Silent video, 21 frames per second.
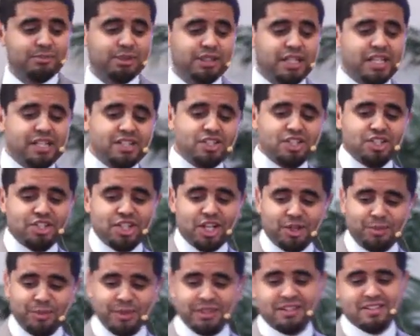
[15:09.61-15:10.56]
But ladies and
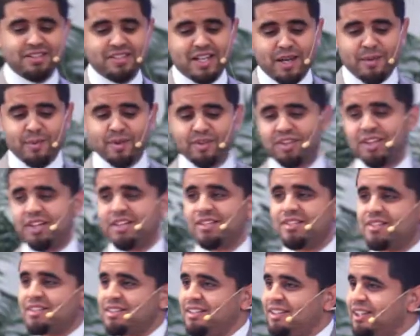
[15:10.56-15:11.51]
gentlemen, the Sabbath
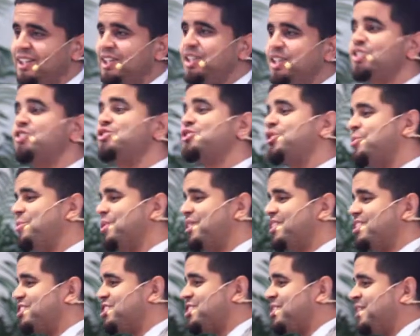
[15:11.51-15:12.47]
does so
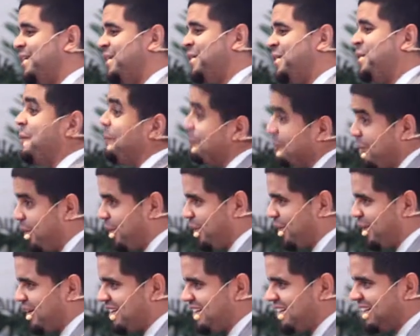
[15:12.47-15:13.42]
much
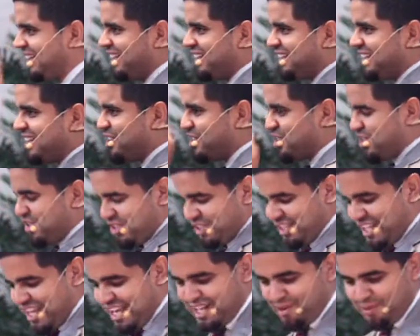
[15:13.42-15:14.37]
more than
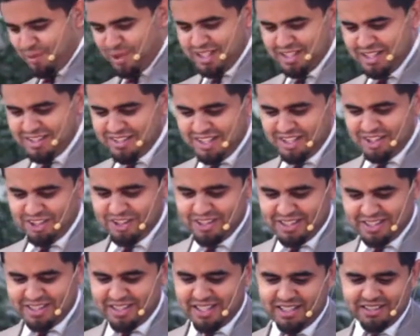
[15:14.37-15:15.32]
just that. And we're going to take a
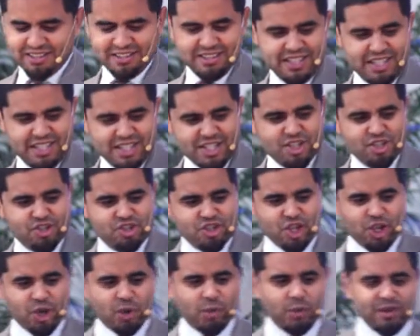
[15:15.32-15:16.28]
look at that.
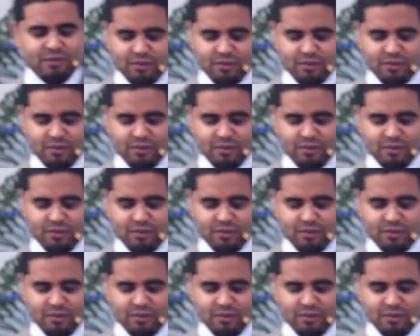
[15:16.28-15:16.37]
So